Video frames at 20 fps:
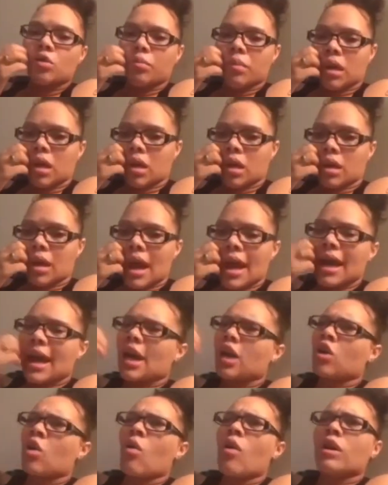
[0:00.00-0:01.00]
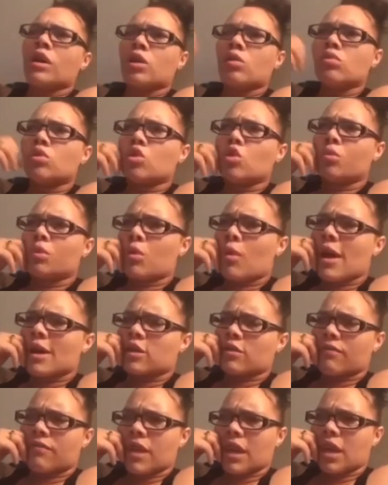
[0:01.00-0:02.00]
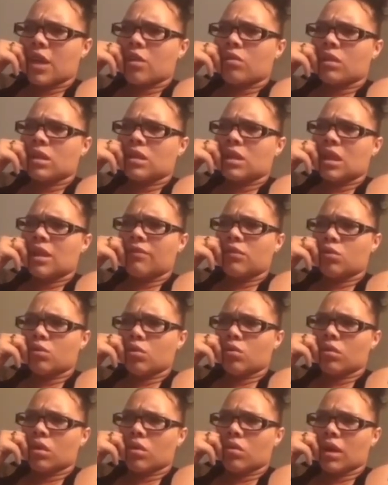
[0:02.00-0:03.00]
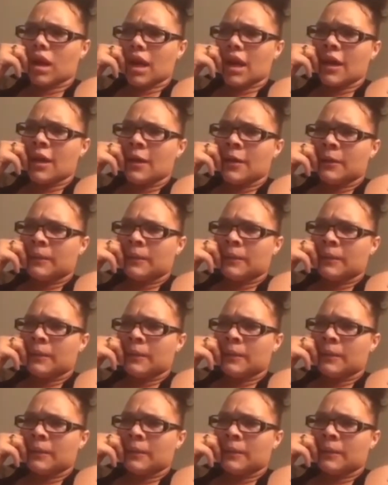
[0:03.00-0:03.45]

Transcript: been. I got to go on YouTube to watch a video to see if you're doing okay.